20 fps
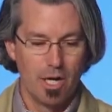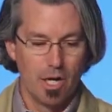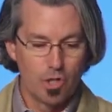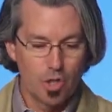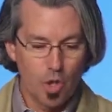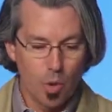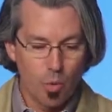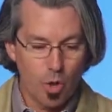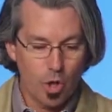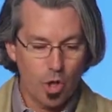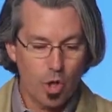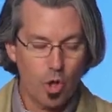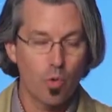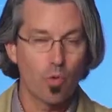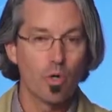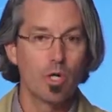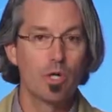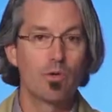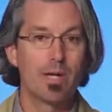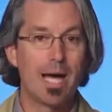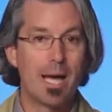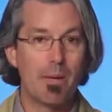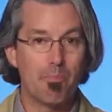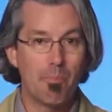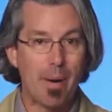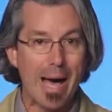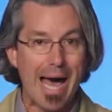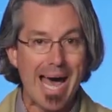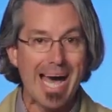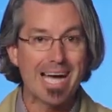So recruit a
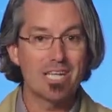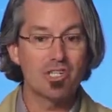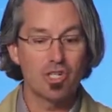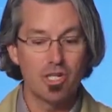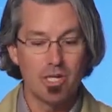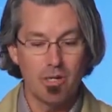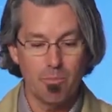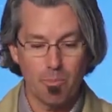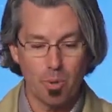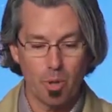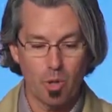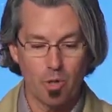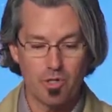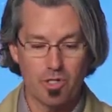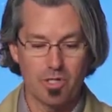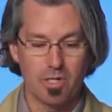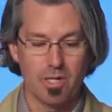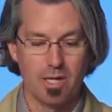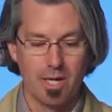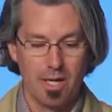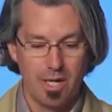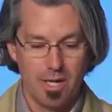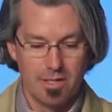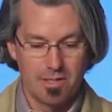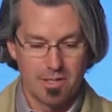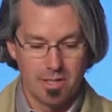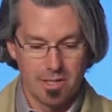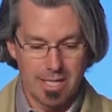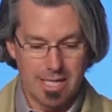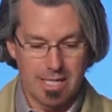passionate person
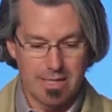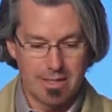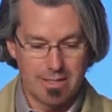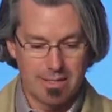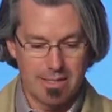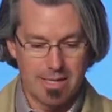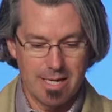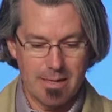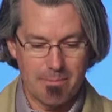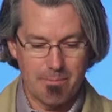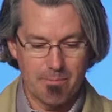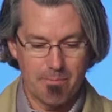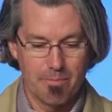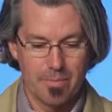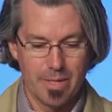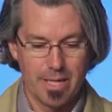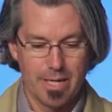to lead the team.